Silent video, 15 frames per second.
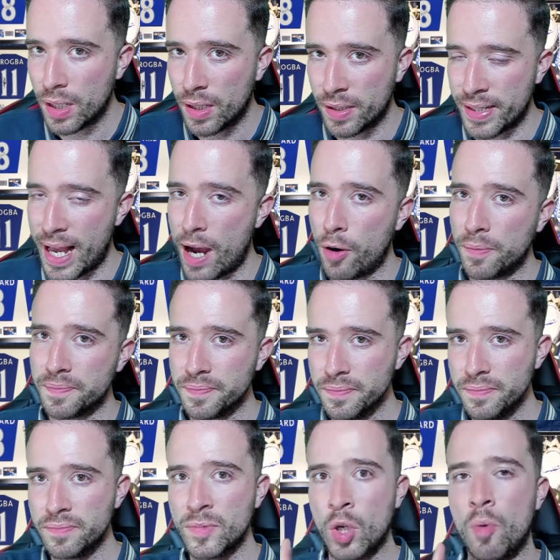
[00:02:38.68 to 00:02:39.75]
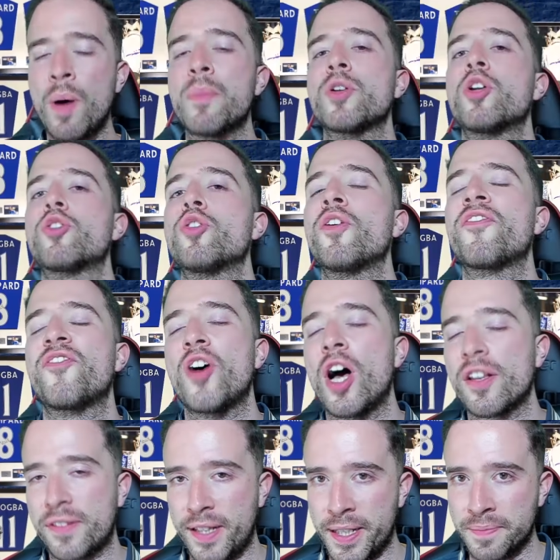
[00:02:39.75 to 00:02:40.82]
Now, what I'm going to do
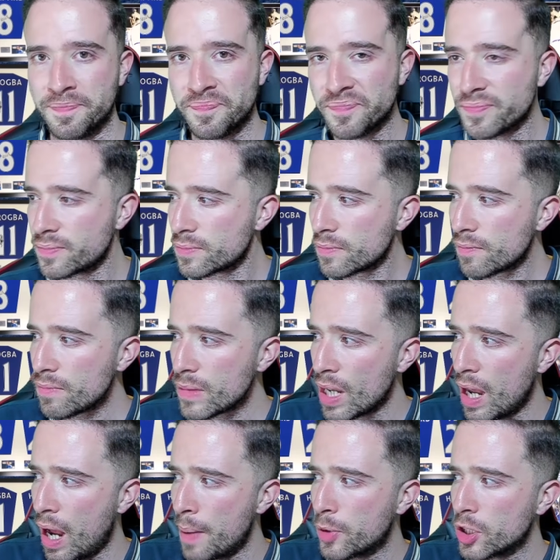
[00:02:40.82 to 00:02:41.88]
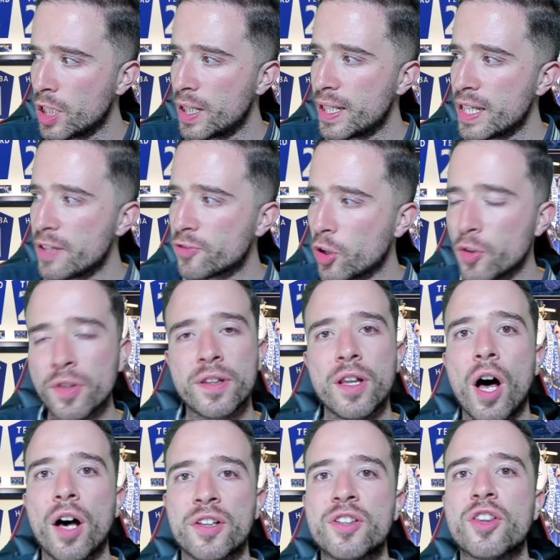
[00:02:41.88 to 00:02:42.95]
firstly, I'm going to leave those
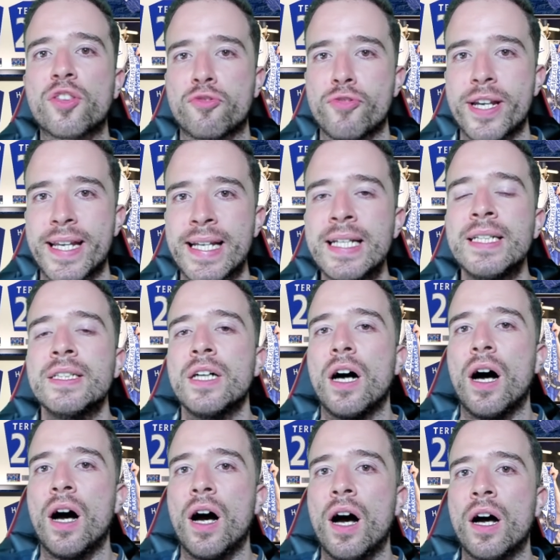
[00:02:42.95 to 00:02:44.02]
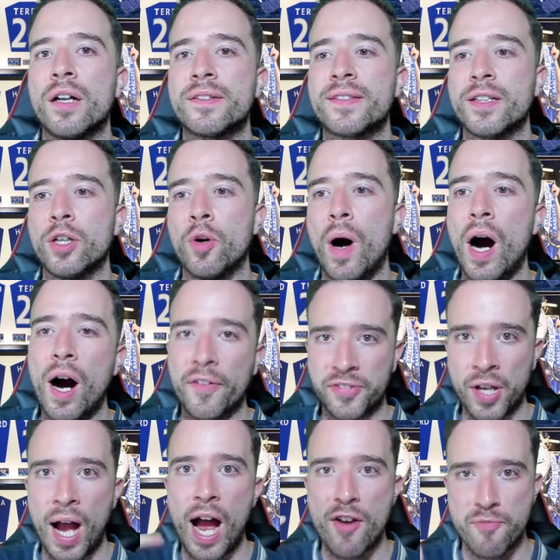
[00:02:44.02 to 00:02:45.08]
last three uh, till after
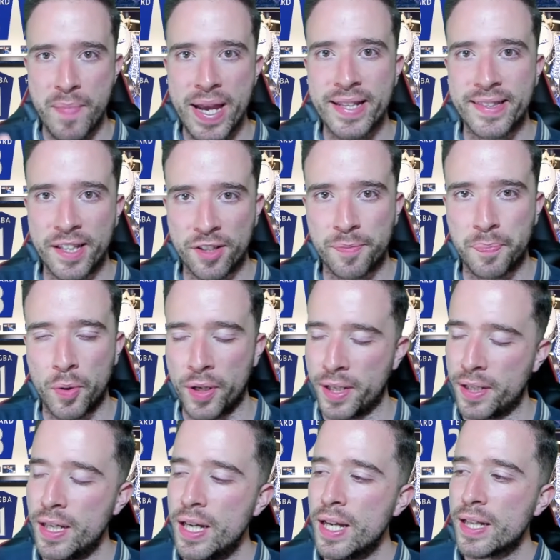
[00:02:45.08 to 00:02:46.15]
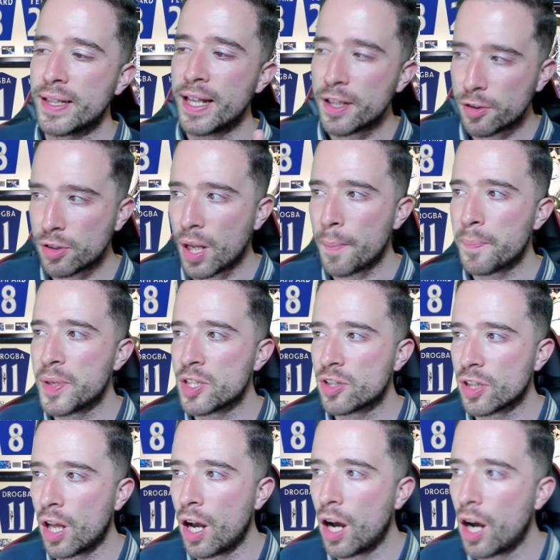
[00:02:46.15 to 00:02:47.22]
I've made this point. Let's jump into
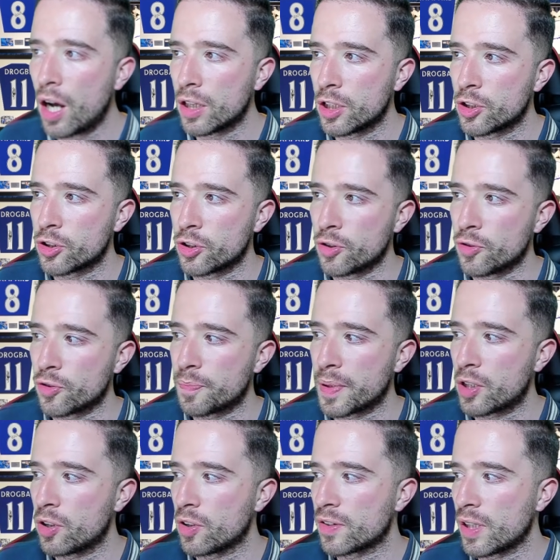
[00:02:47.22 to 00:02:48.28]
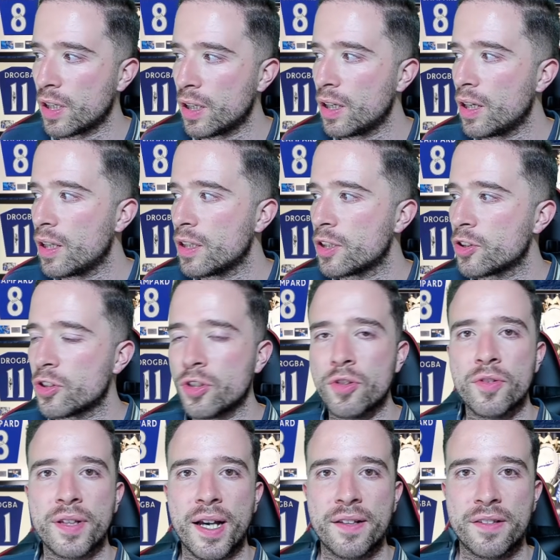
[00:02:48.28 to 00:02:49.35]
the Haaland news because the Haaland
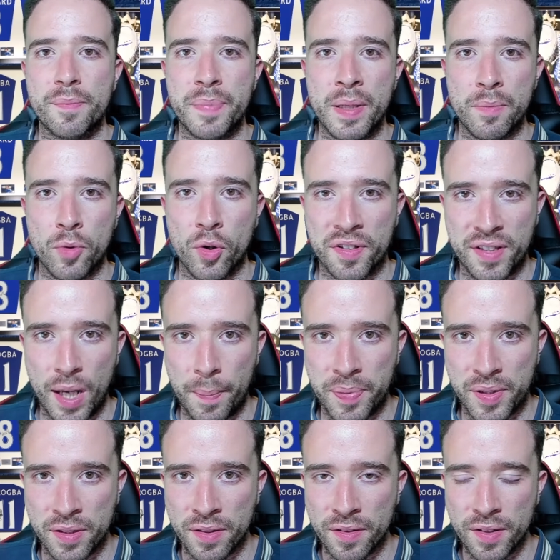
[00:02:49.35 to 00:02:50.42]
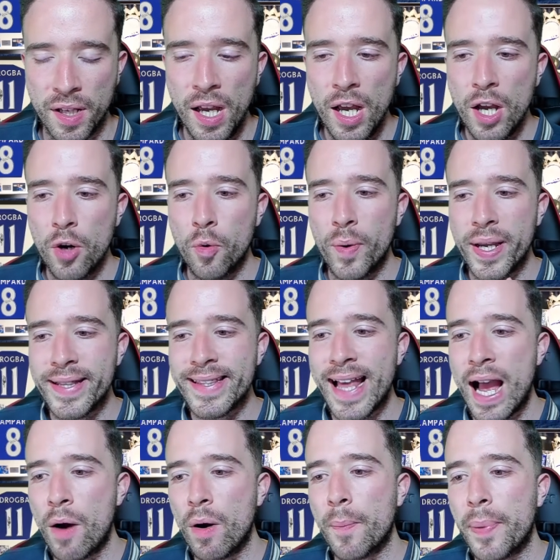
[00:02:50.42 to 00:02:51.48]
news has a bit more substance. We
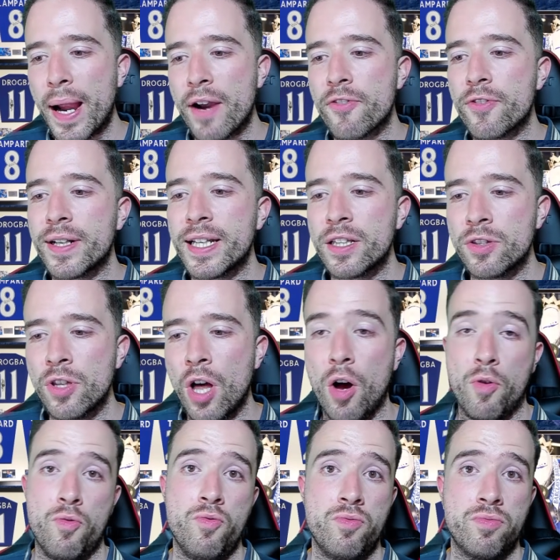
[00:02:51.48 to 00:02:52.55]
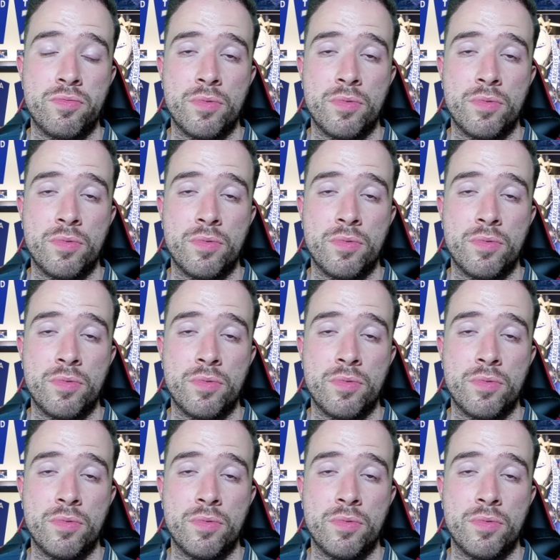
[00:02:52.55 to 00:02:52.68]
now apparently know